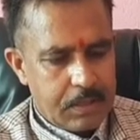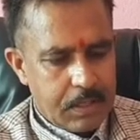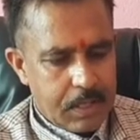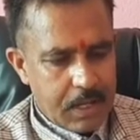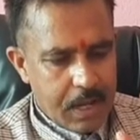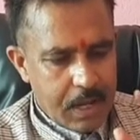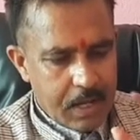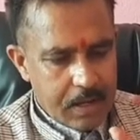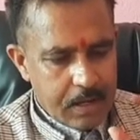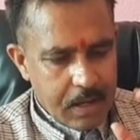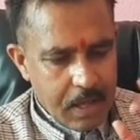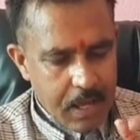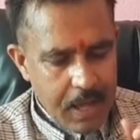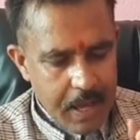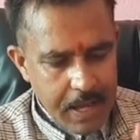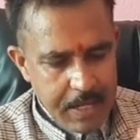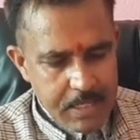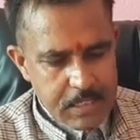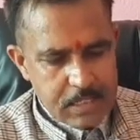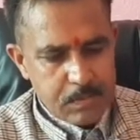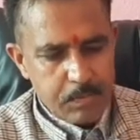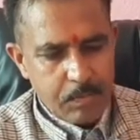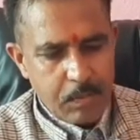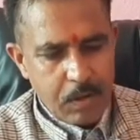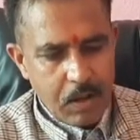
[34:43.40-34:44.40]
They are
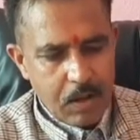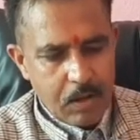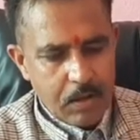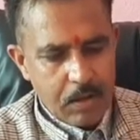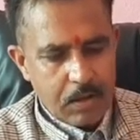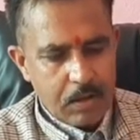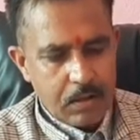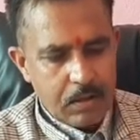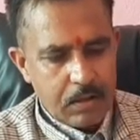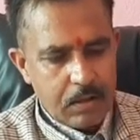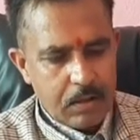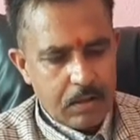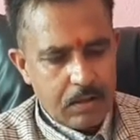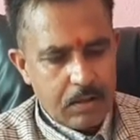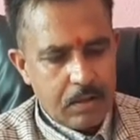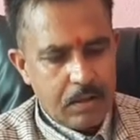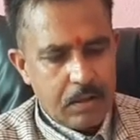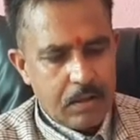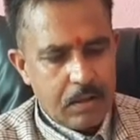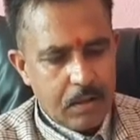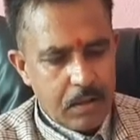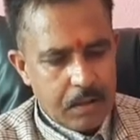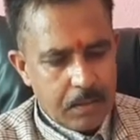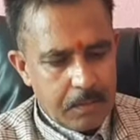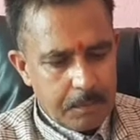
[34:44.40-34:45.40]
S block,
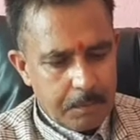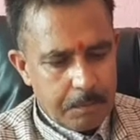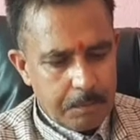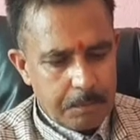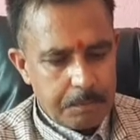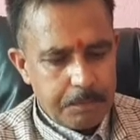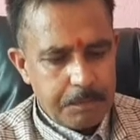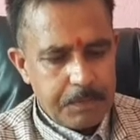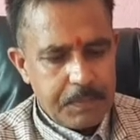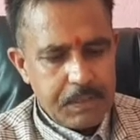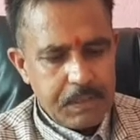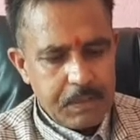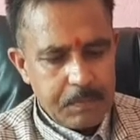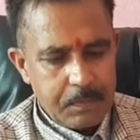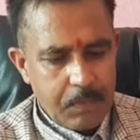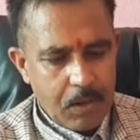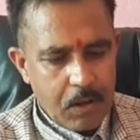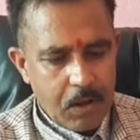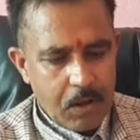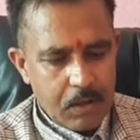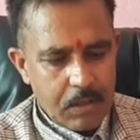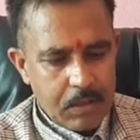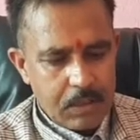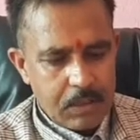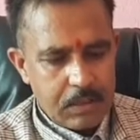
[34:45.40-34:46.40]
P
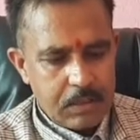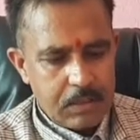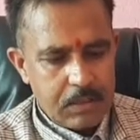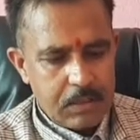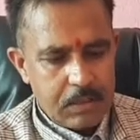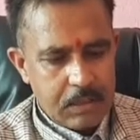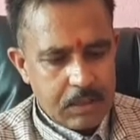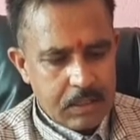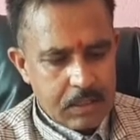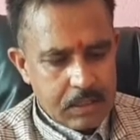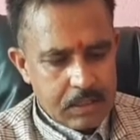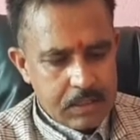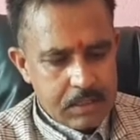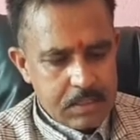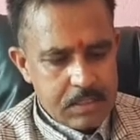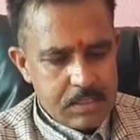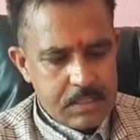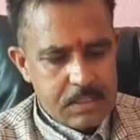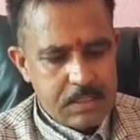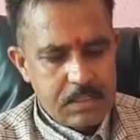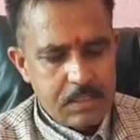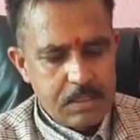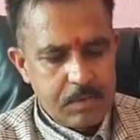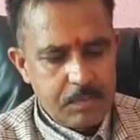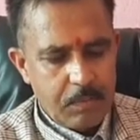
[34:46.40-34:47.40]
block,
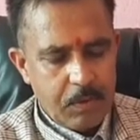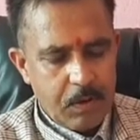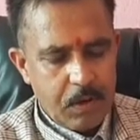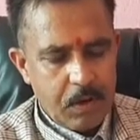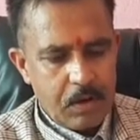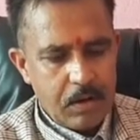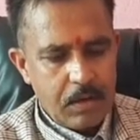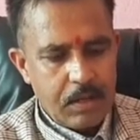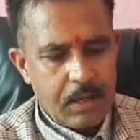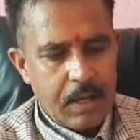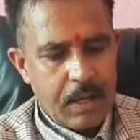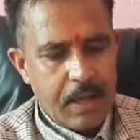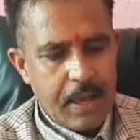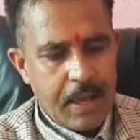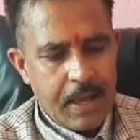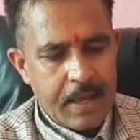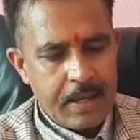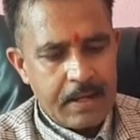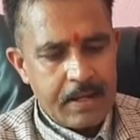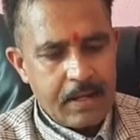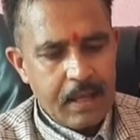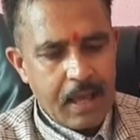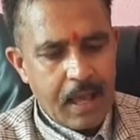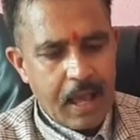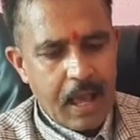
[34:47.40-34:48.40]
D block,
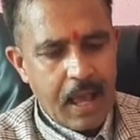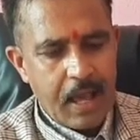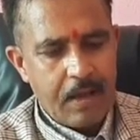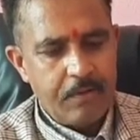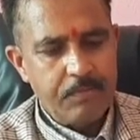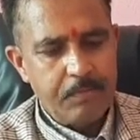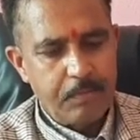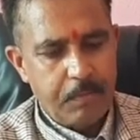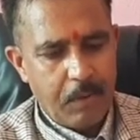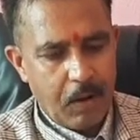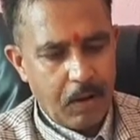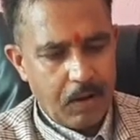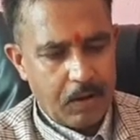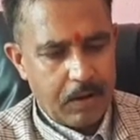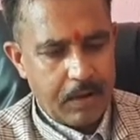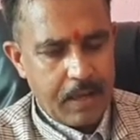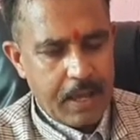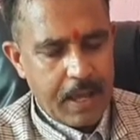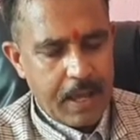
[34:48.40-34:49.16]
and F block.